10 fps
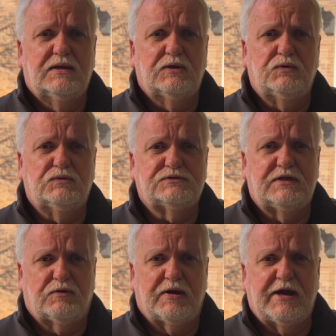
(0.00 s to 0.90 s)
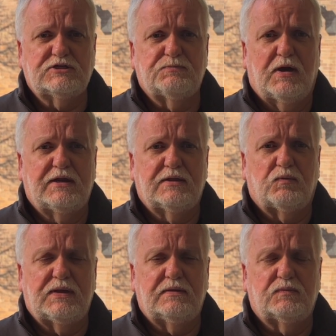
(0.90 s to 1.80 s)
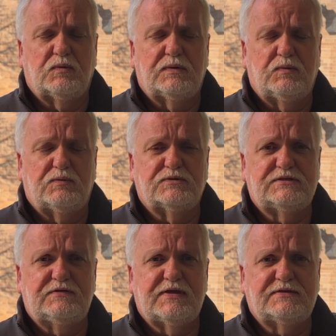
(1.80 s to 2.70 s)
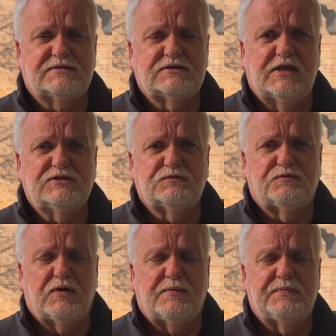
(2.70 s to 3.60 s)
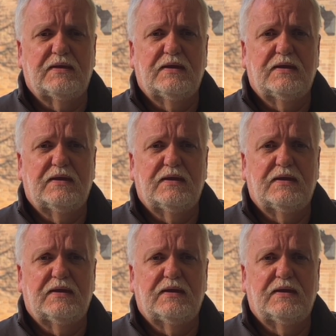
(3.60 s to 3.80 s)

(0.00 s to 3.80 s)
who's the accreditation body that we received that designation from,